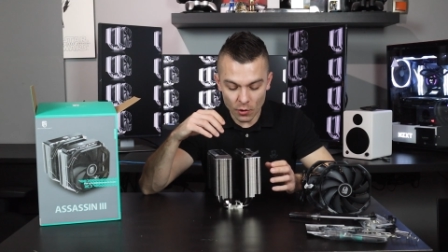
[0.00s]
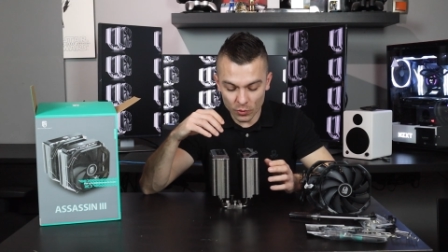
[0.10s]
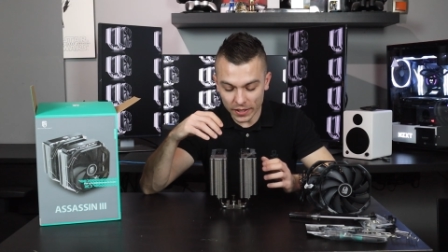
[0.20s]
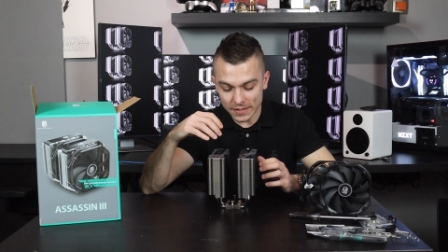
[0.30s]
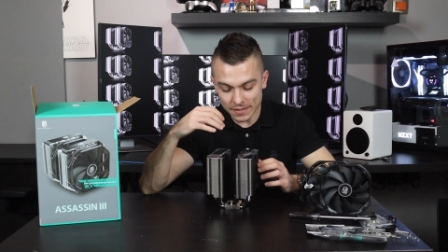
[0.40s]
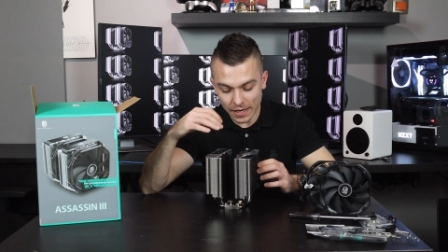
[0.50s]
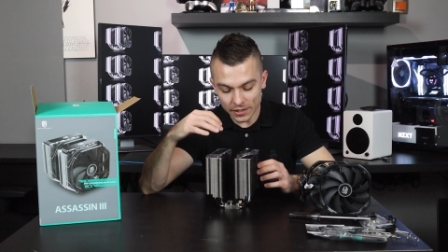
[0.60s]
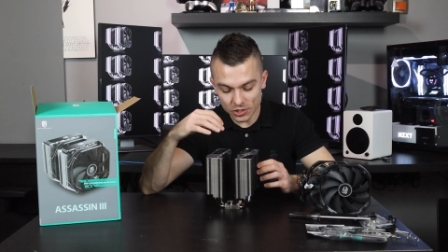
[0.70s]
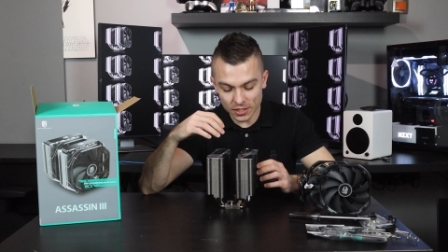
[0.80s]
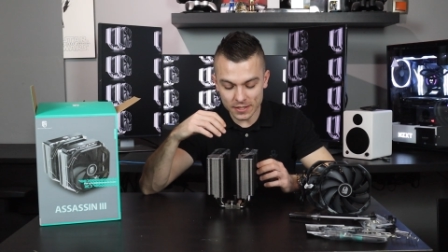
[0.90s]
a really
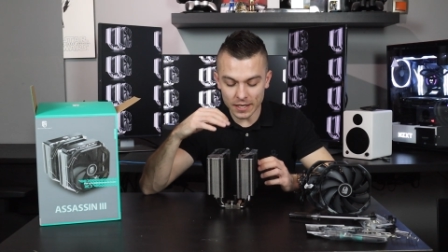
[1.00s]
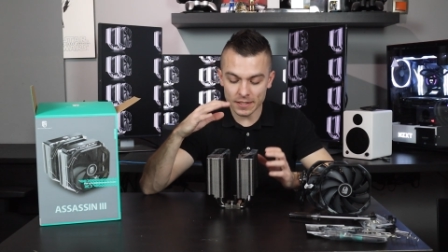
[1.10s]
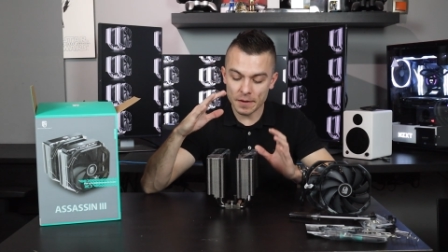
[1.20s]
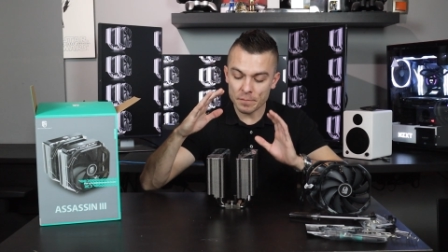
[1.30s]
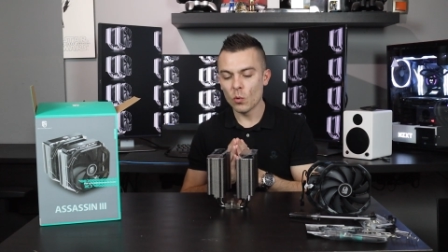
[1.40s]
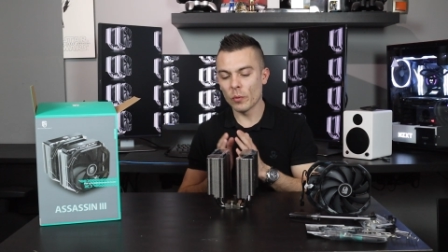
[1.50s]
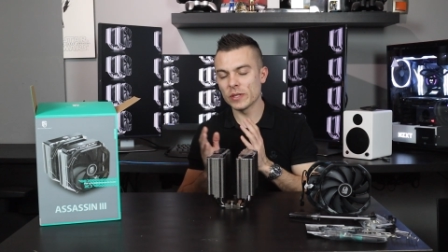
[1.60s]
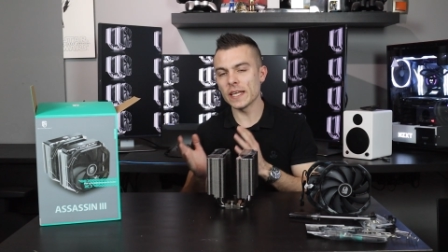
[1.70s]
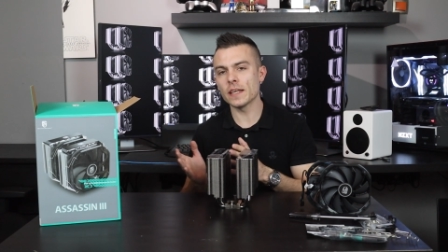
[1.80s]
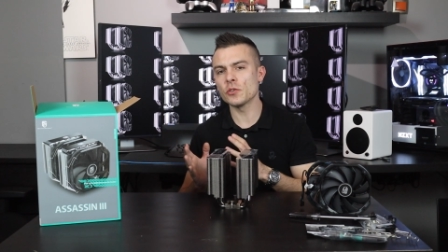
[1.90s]
stylish design. When
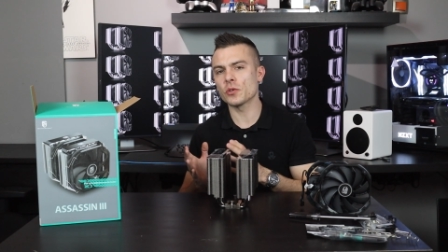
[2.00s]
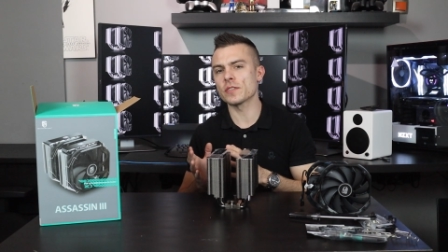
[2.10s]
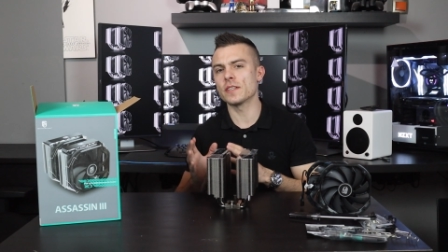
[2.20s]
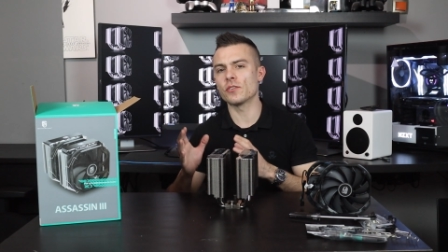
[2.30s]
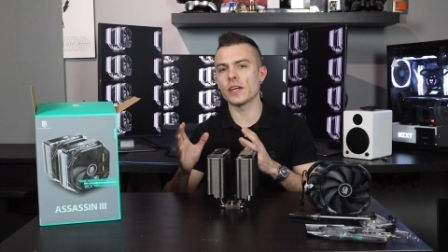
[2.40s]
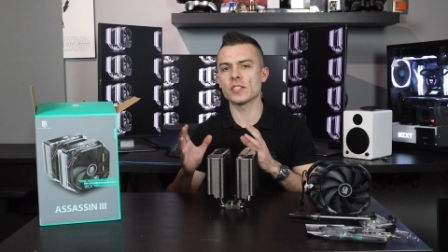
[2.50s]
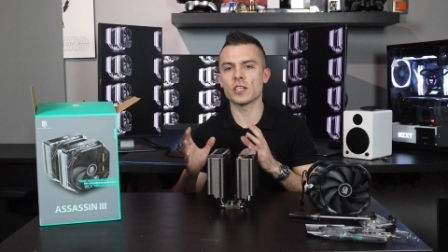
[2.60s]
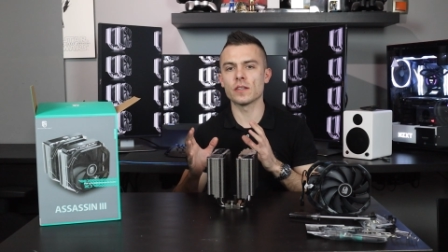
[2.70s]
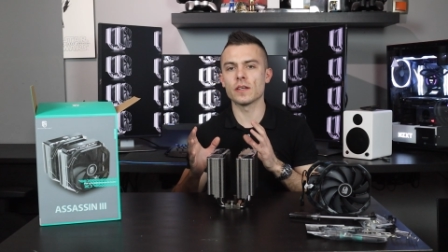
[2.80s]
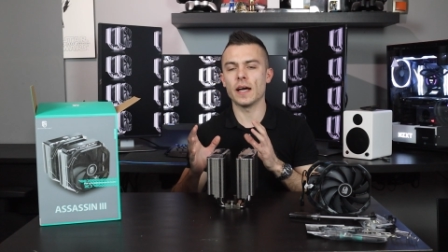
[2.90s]
we take into
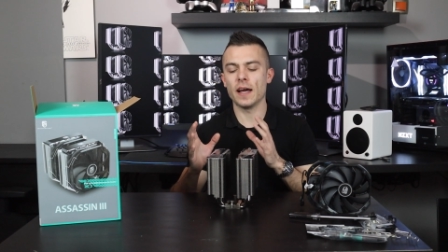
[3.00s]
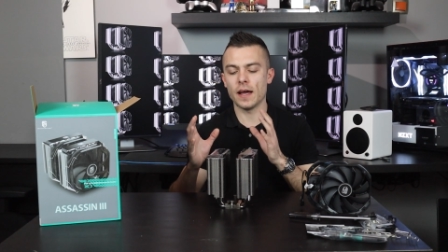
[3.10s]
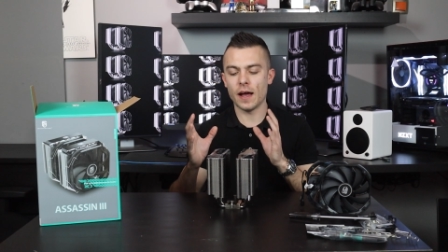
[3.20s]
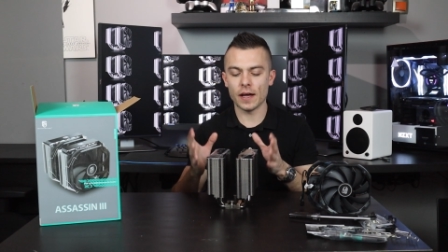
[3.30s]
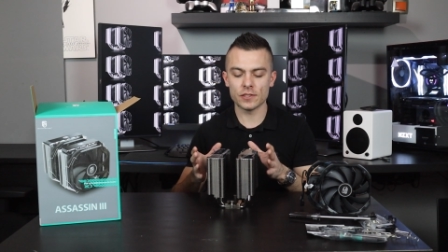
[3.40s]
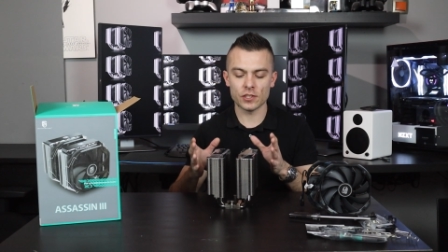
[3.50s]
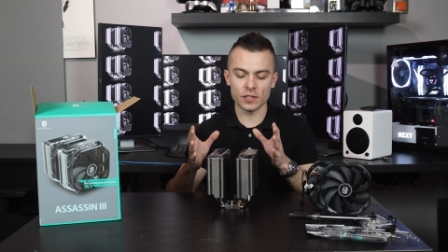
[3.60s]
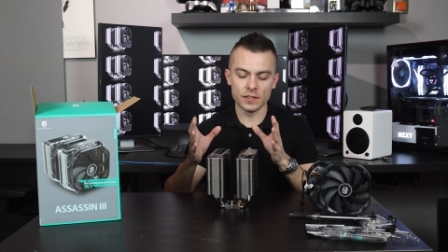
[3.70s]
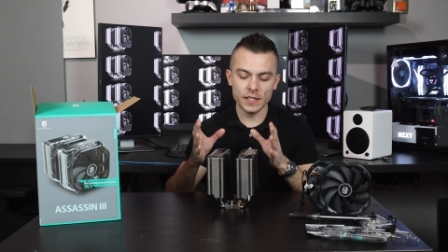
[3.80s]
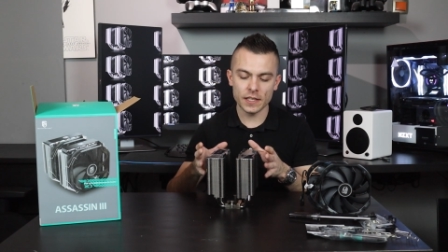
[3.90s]
consideration
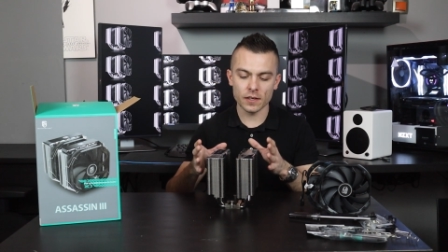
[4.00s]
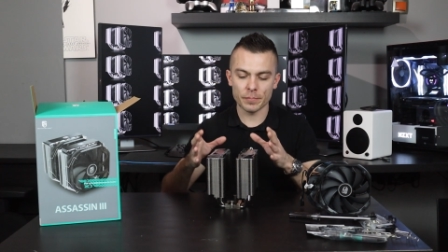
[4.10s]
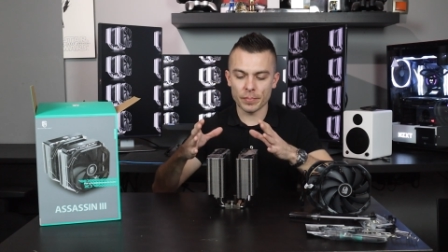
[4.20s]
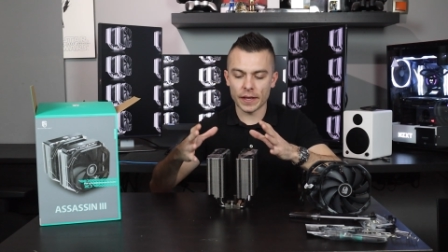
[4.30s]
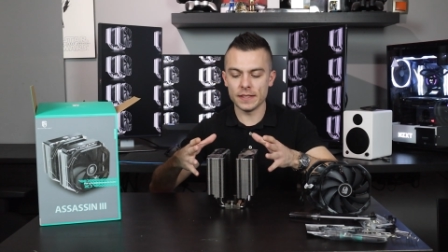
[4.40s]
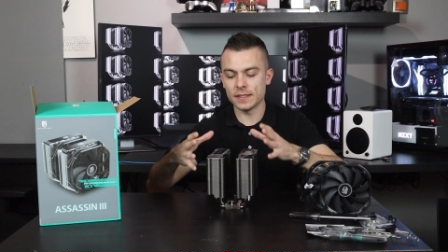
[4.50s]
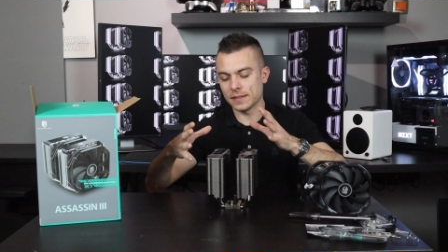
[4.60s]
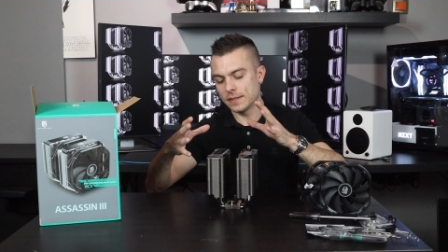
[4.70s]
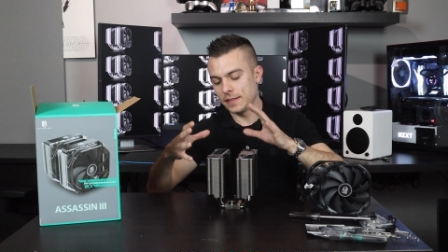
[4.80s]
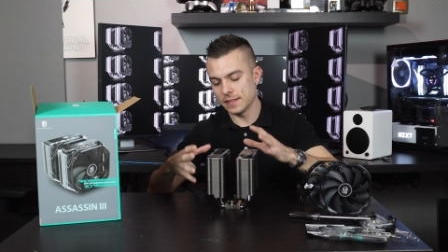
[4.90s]
other nickel
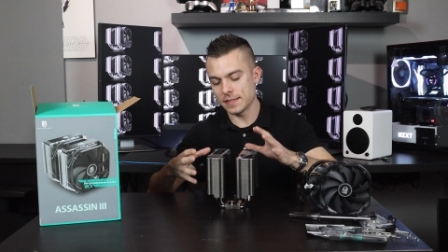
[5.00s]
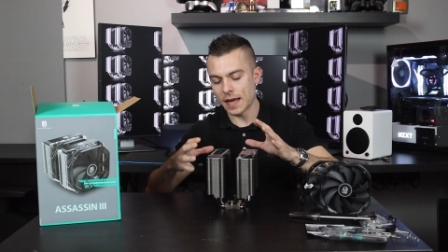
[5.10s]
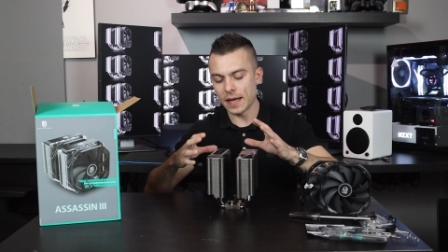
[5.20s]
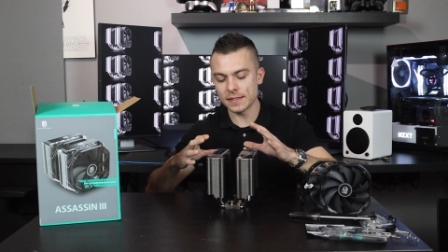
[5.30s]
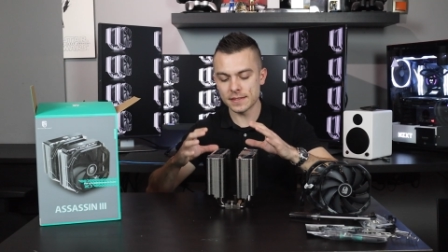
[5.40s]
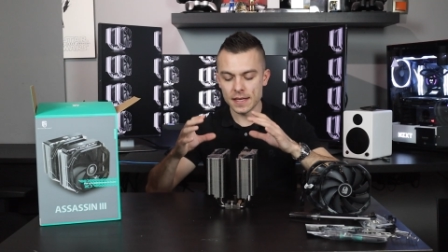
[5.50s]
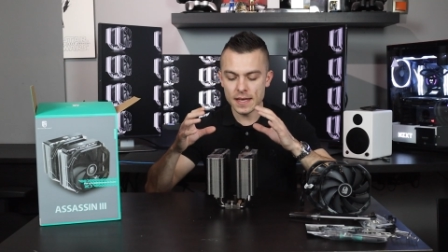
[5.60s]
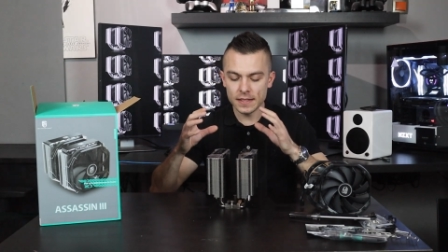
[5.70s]
plated designs,